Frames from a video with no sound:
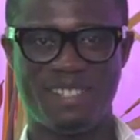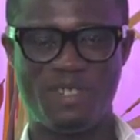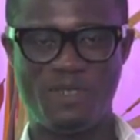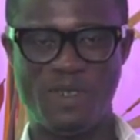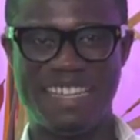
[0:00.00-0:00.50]

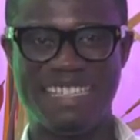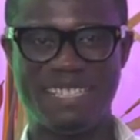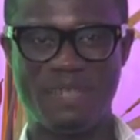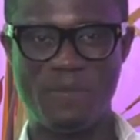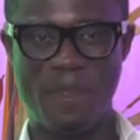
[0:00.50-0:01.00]

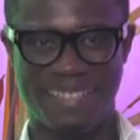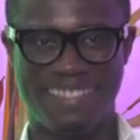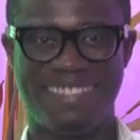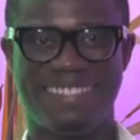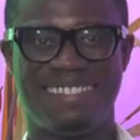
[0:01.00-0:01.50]
strange
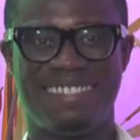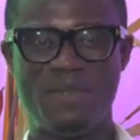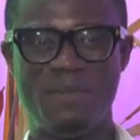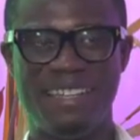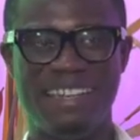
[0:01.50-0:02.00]
but
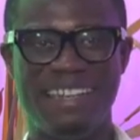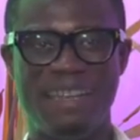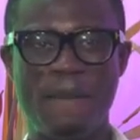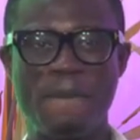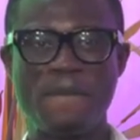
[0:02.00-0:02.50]
seemingly